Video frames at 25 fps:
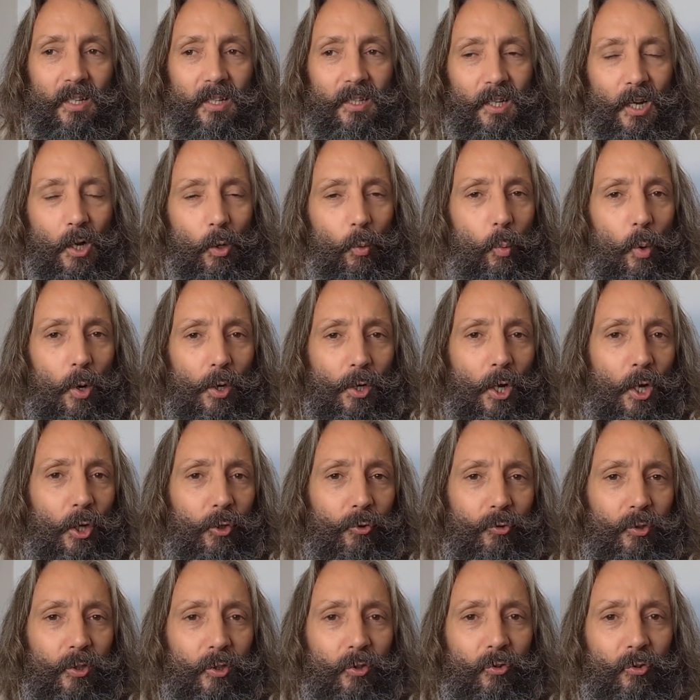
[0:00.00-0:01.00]

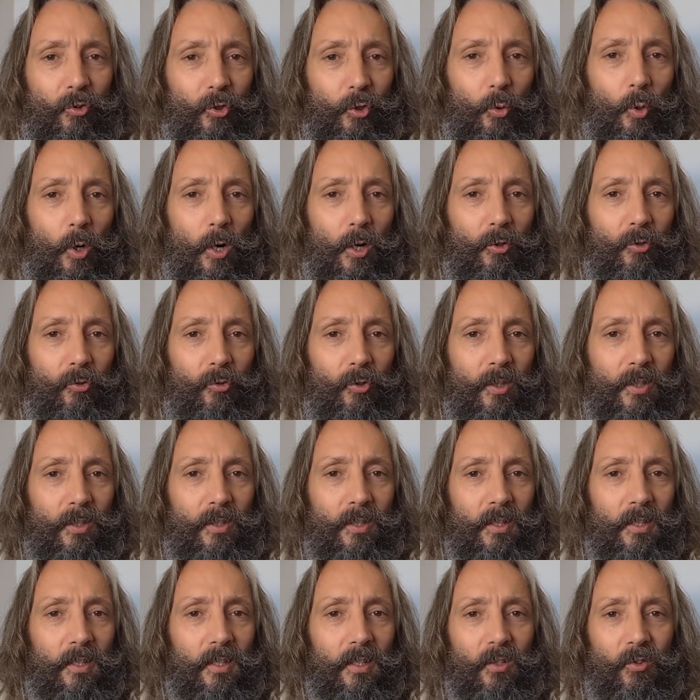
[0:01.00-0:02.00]
100,
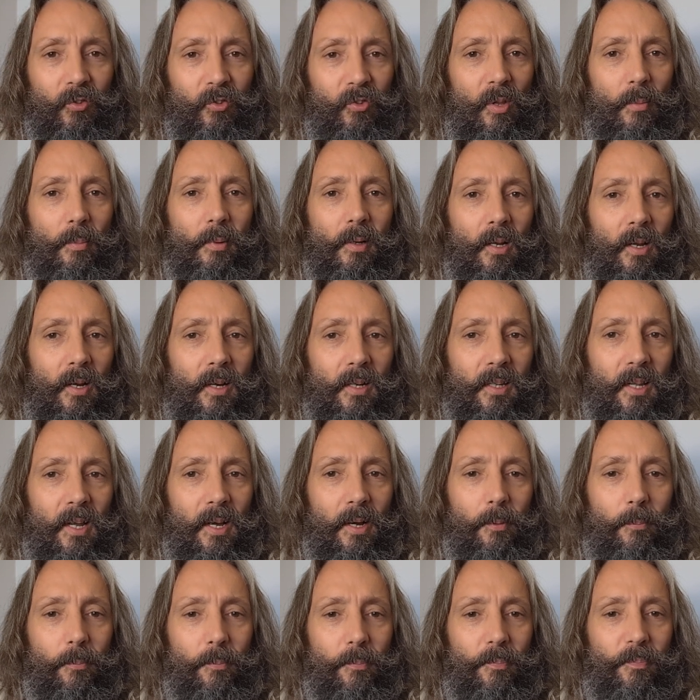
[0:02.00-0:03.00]
200, something like that.